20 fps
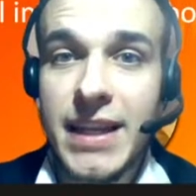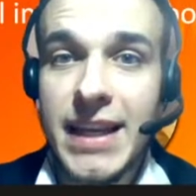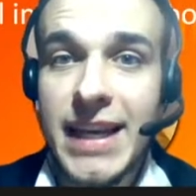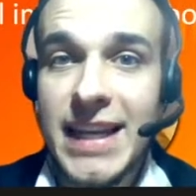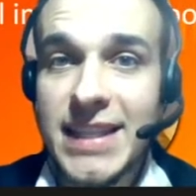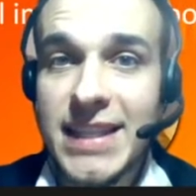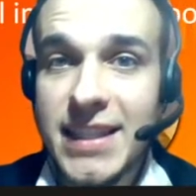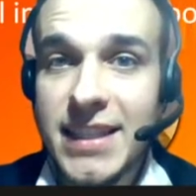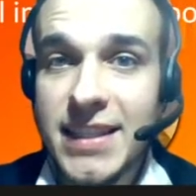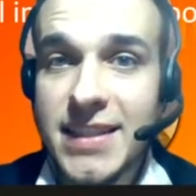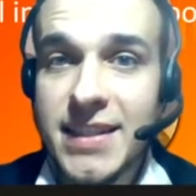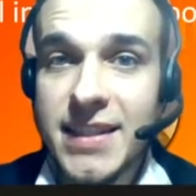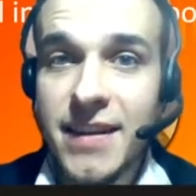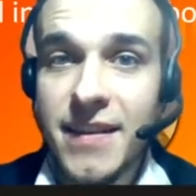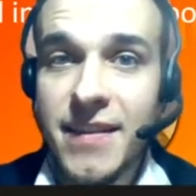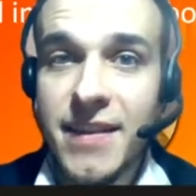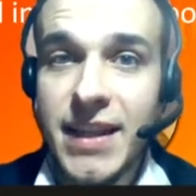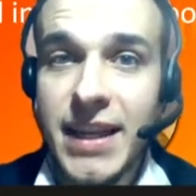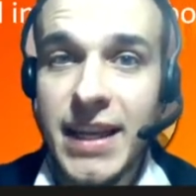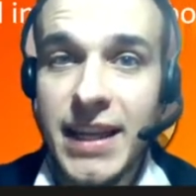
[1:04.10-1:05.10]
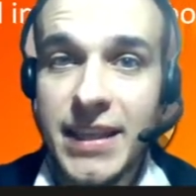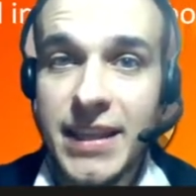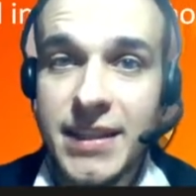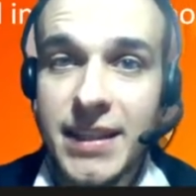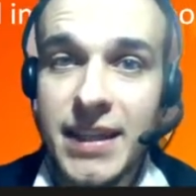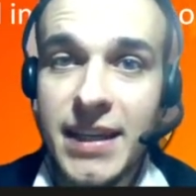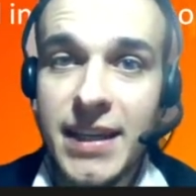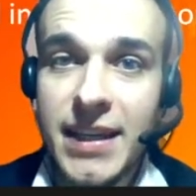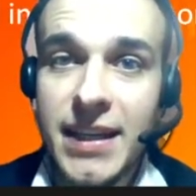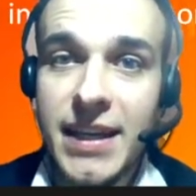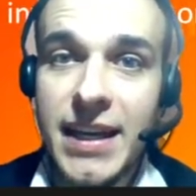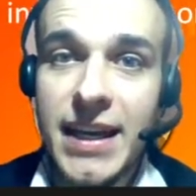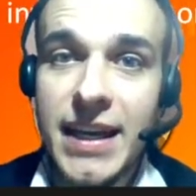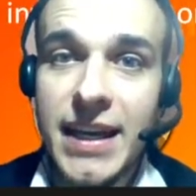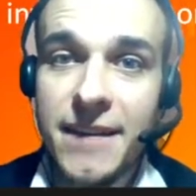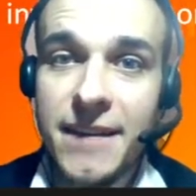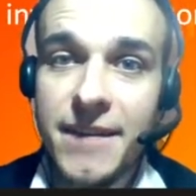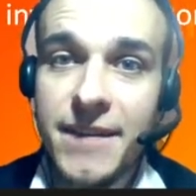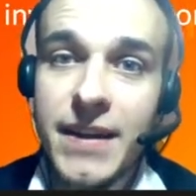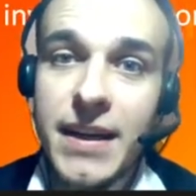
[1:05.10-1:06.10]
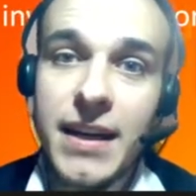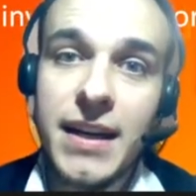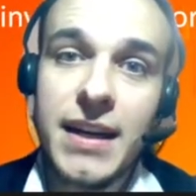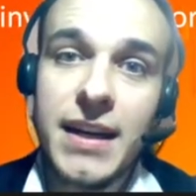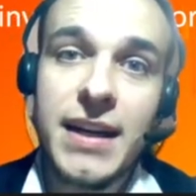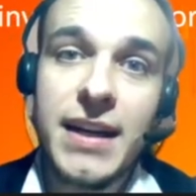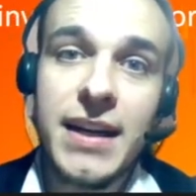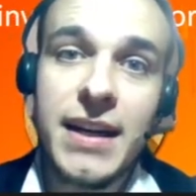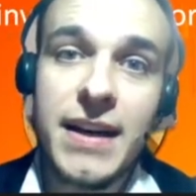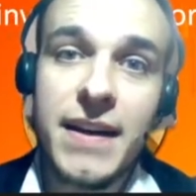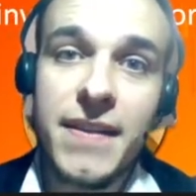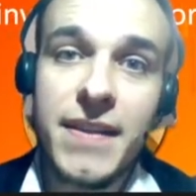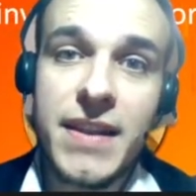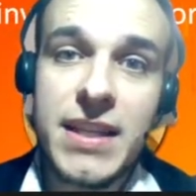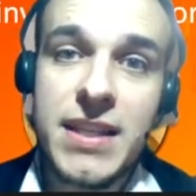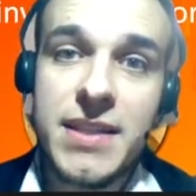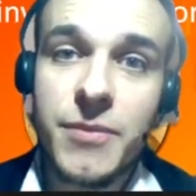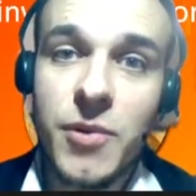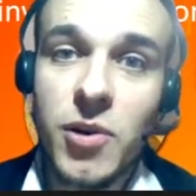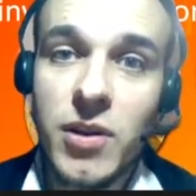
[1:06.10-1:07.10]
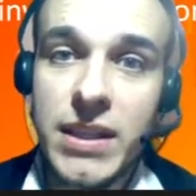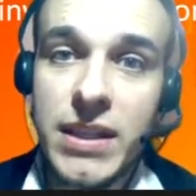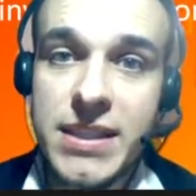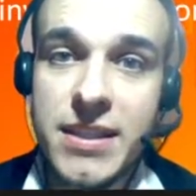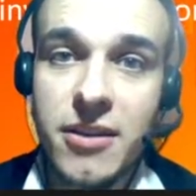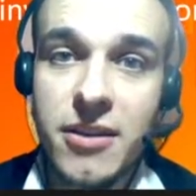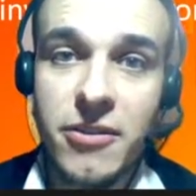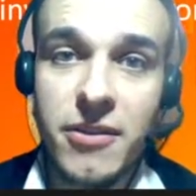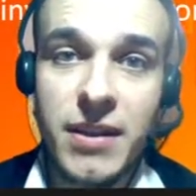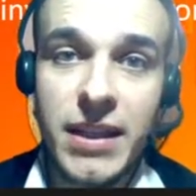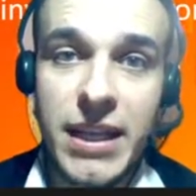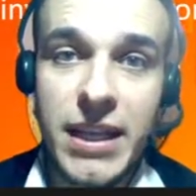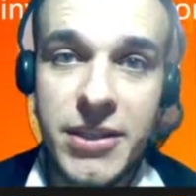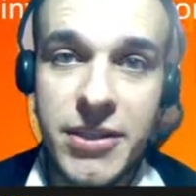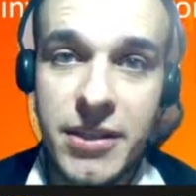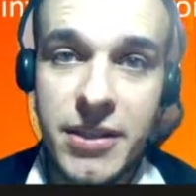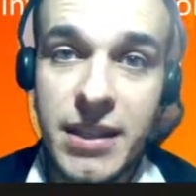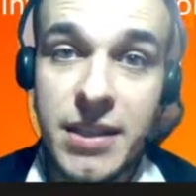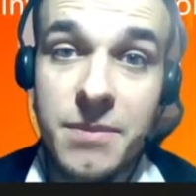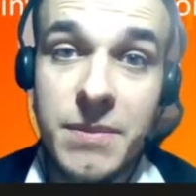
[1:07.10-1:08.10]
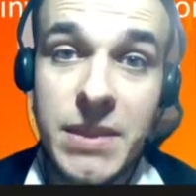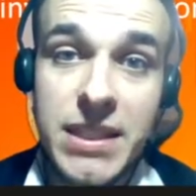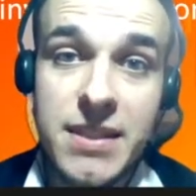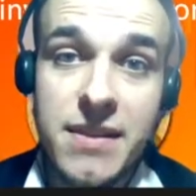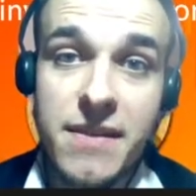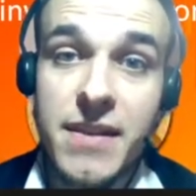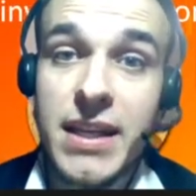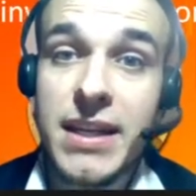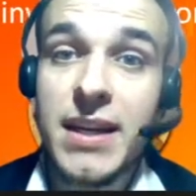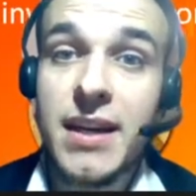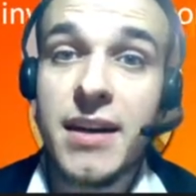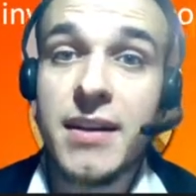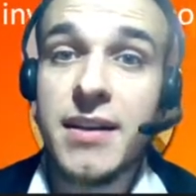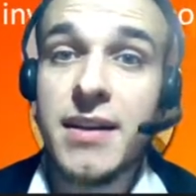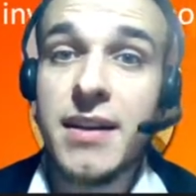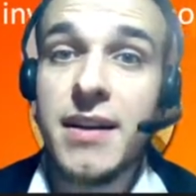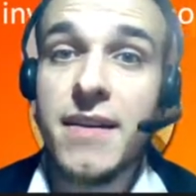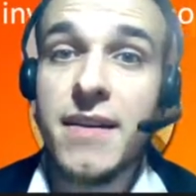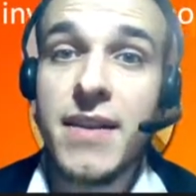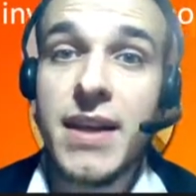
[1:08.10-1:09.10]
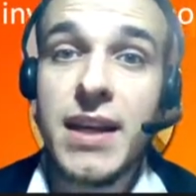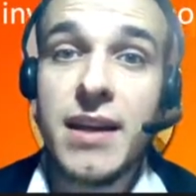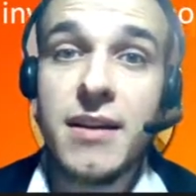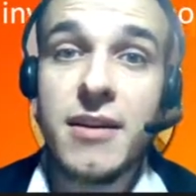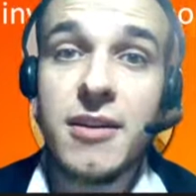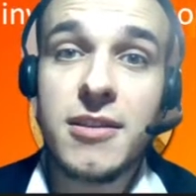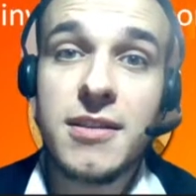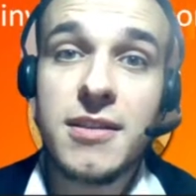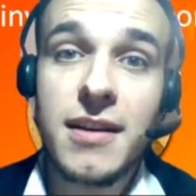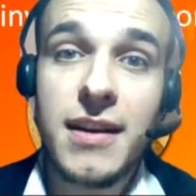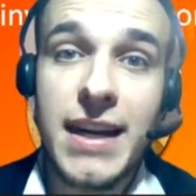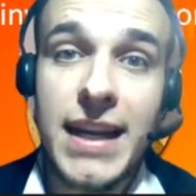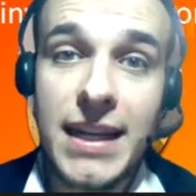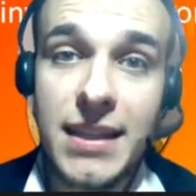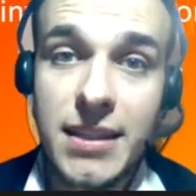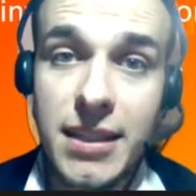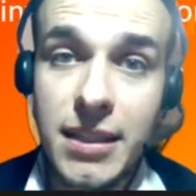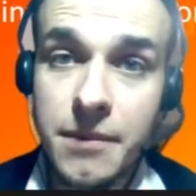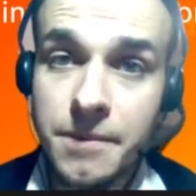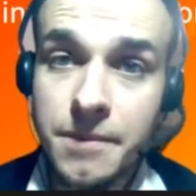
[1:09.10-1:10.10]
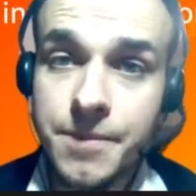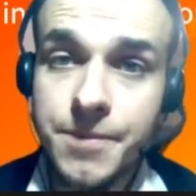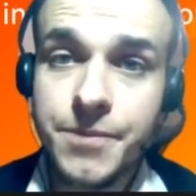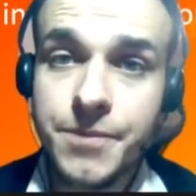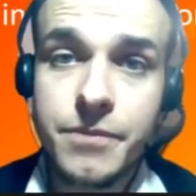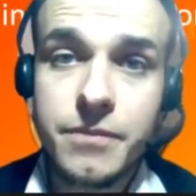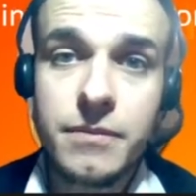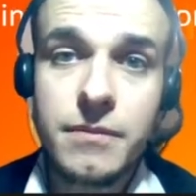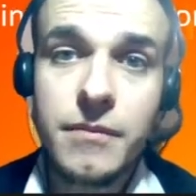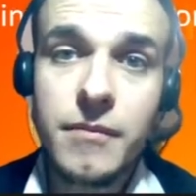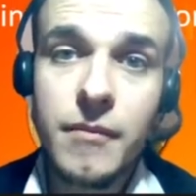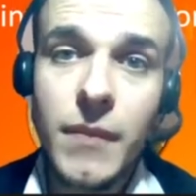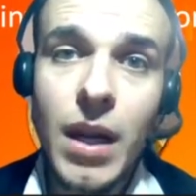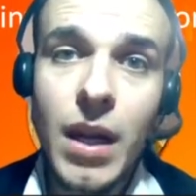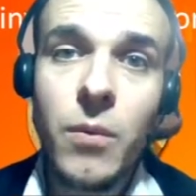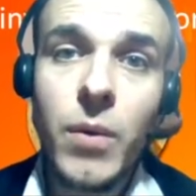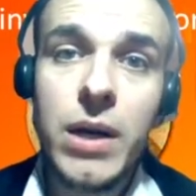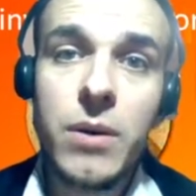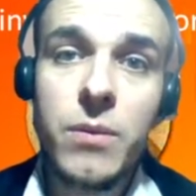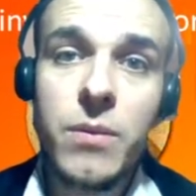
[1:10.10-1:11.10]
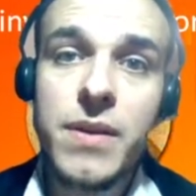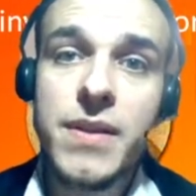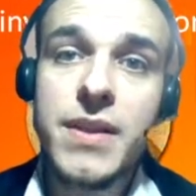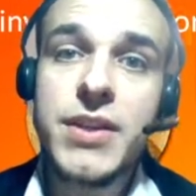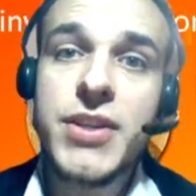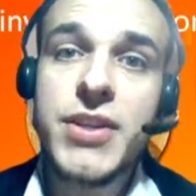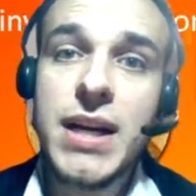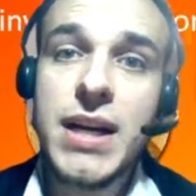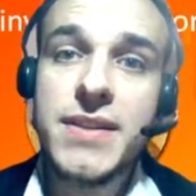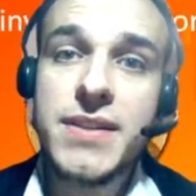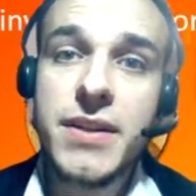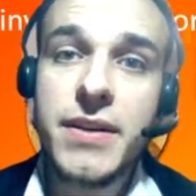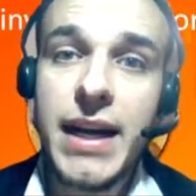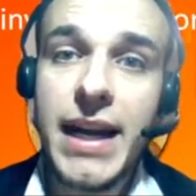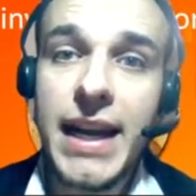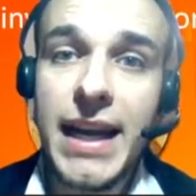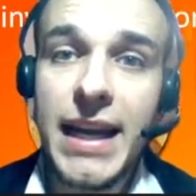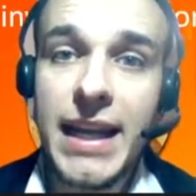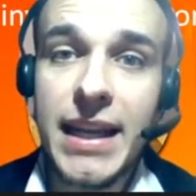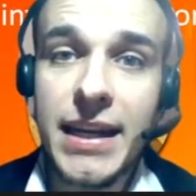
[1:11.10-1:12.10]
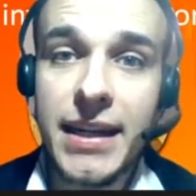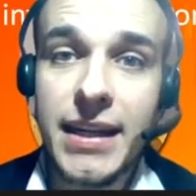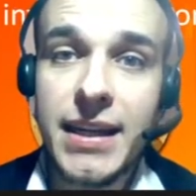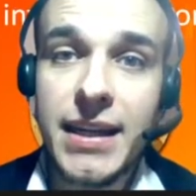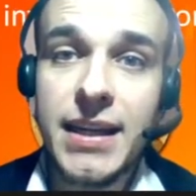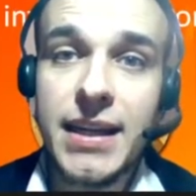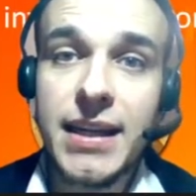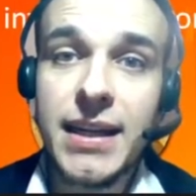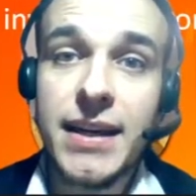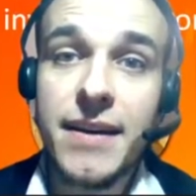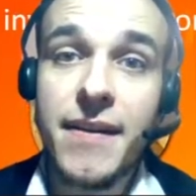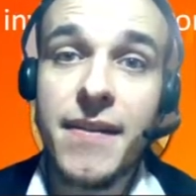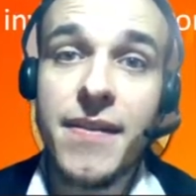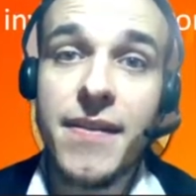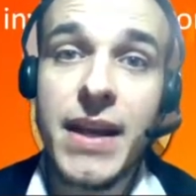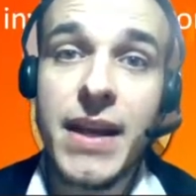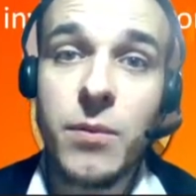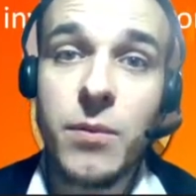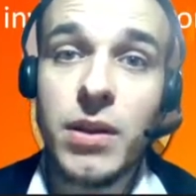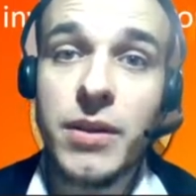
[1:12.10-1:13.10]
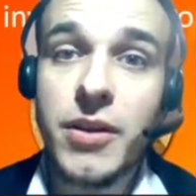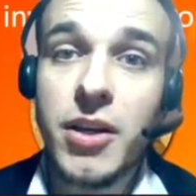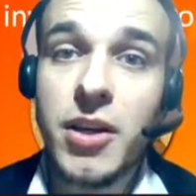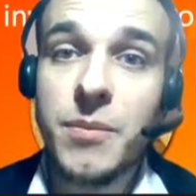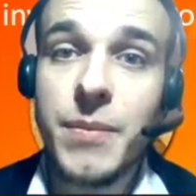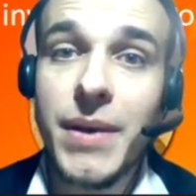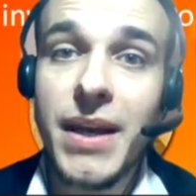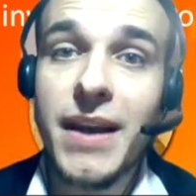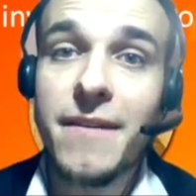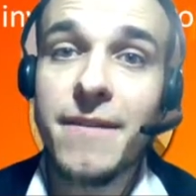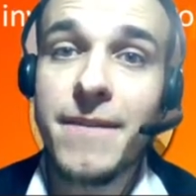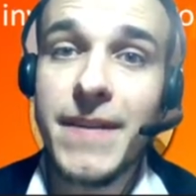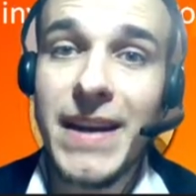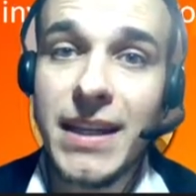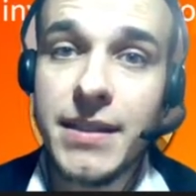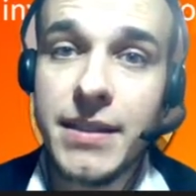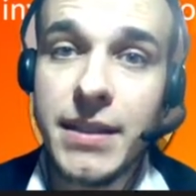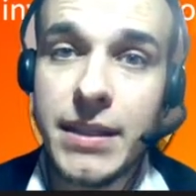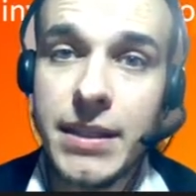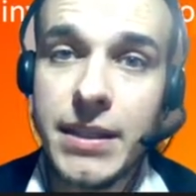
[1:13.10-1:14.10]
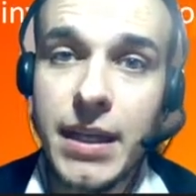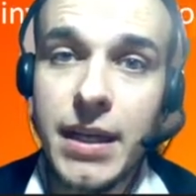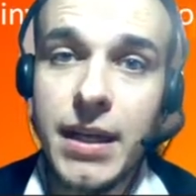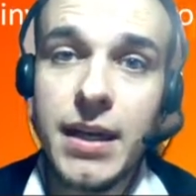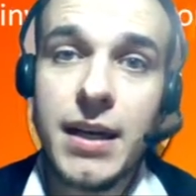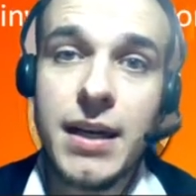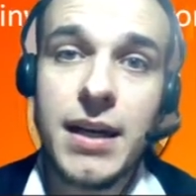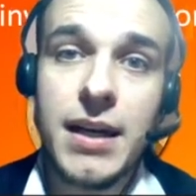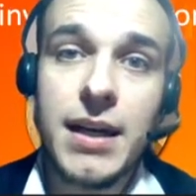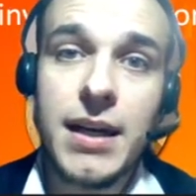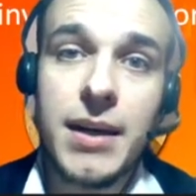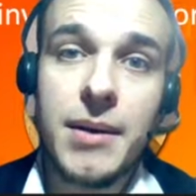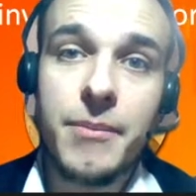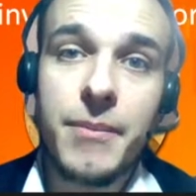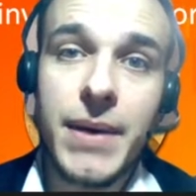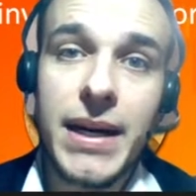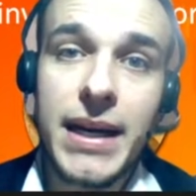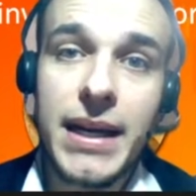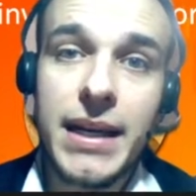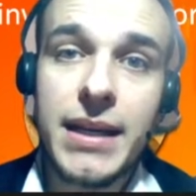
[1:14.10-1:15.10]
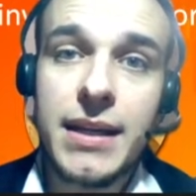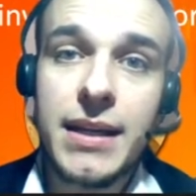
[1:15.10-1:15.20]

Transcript: assets that have the smallest correlation. It means that they are not connected one with each other, and they will not be affected by